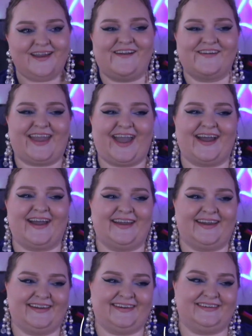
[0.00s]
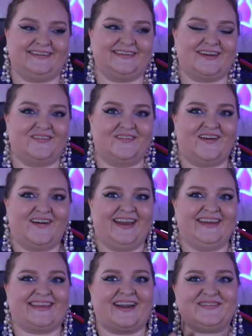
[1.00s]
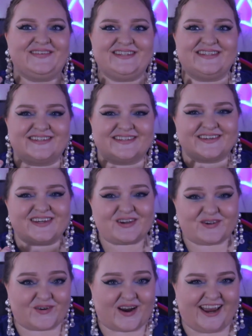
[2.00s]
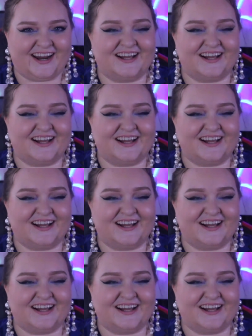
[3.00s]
Okay, alright, that was great.